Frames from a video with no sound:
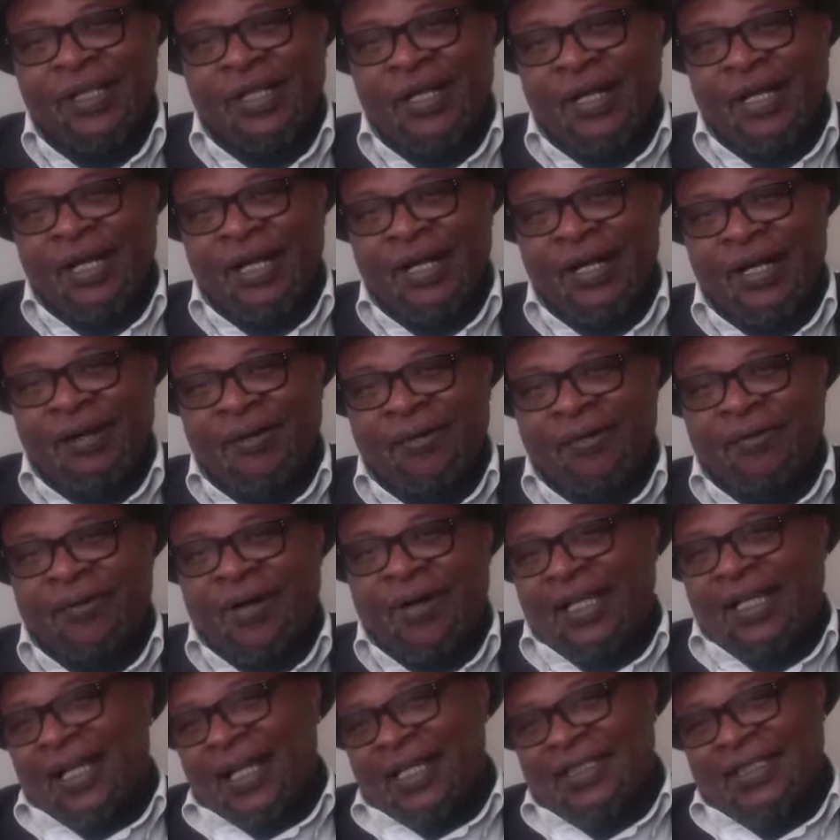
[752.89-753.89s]
Uh,
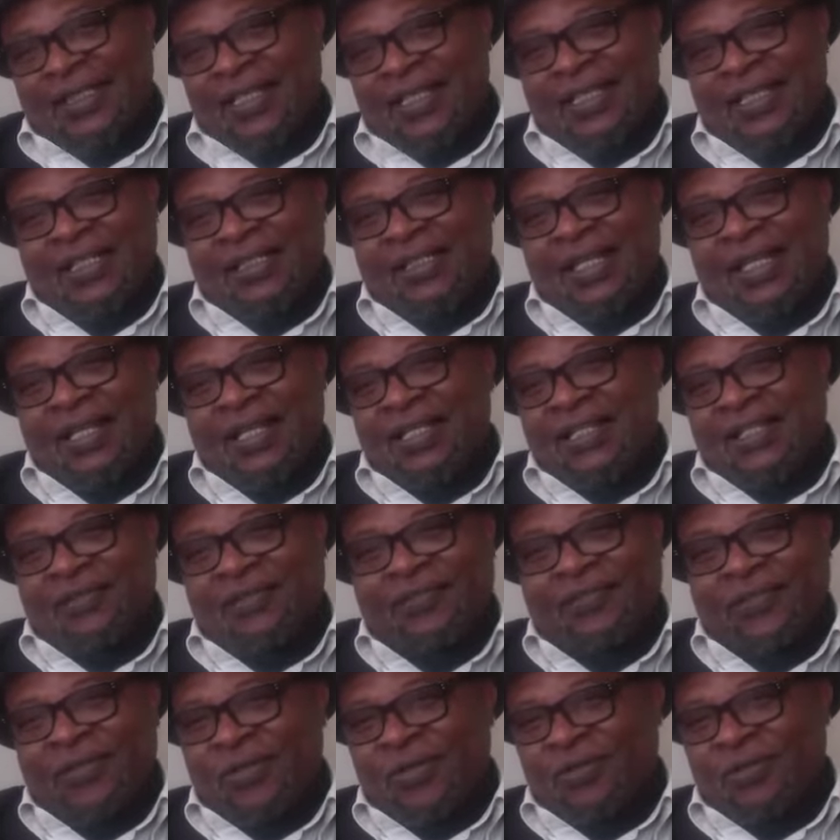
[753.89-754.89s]
what does it stand
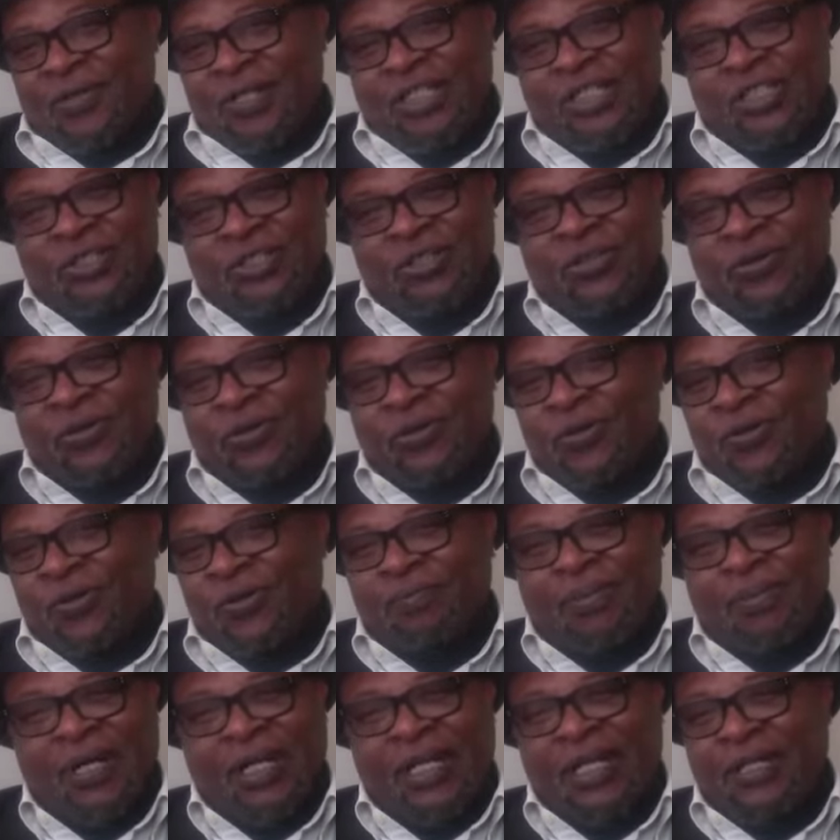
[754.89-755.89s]
for? What's your
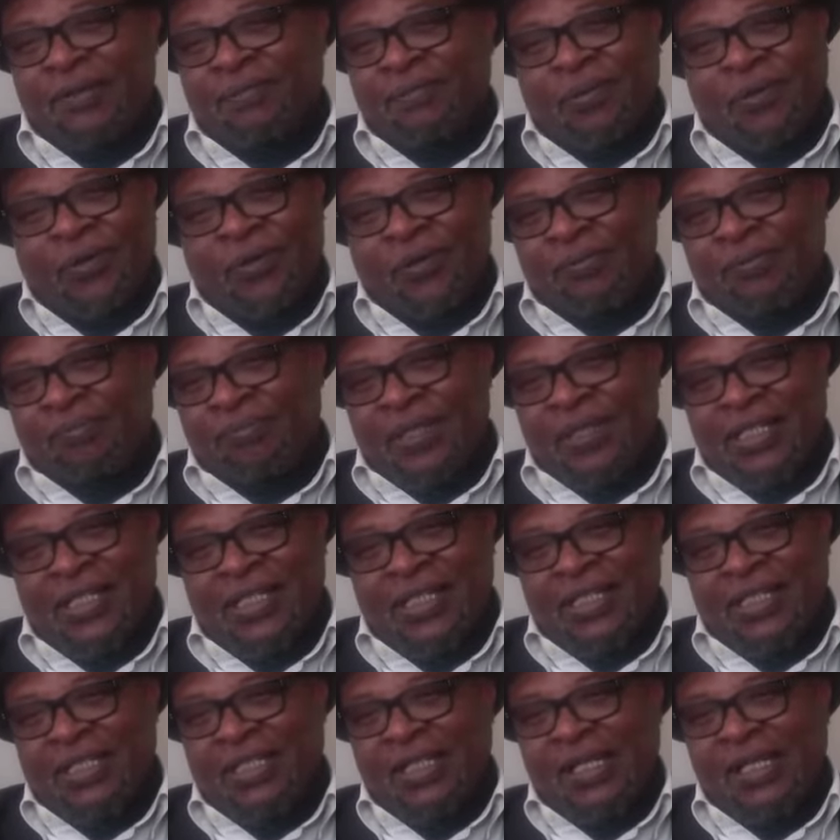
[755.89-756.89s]
brand
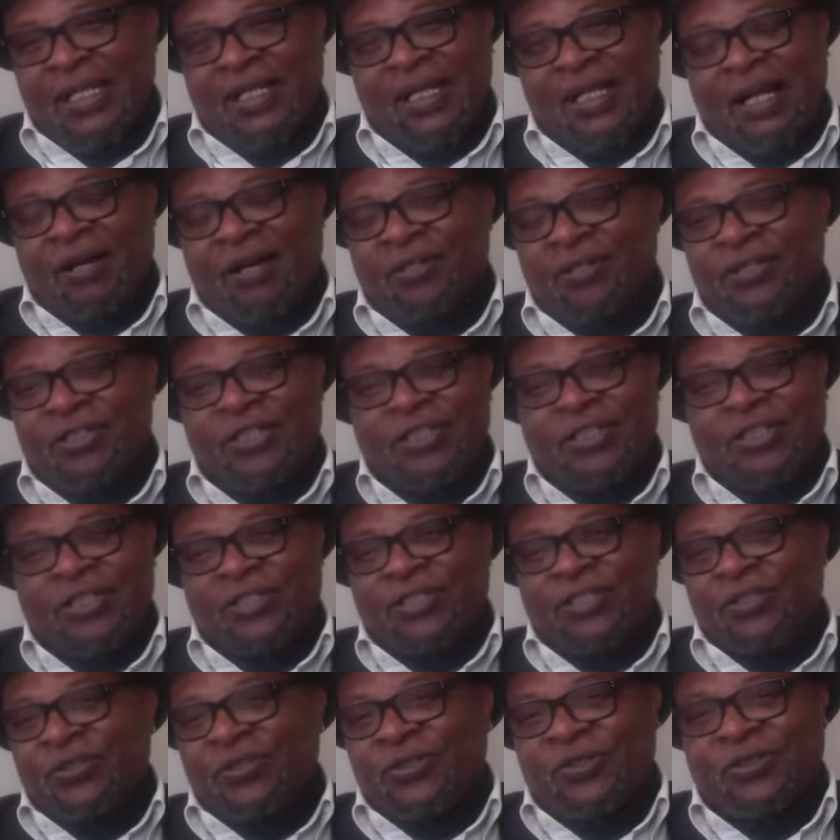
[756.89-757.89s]
promise, and how did
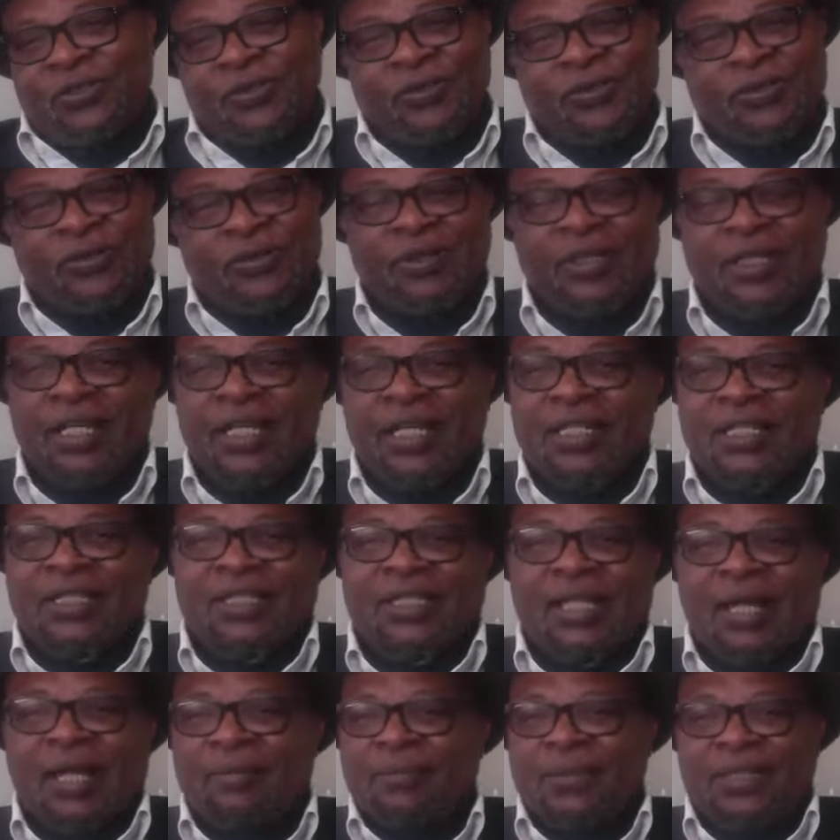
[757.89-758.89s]
you
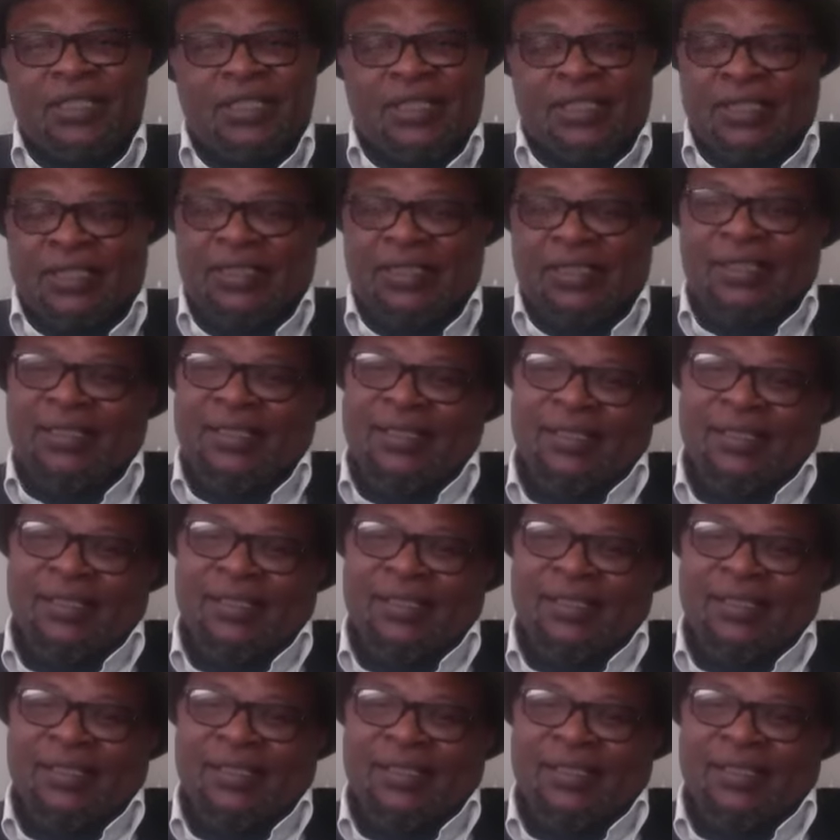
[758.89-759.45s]
establish it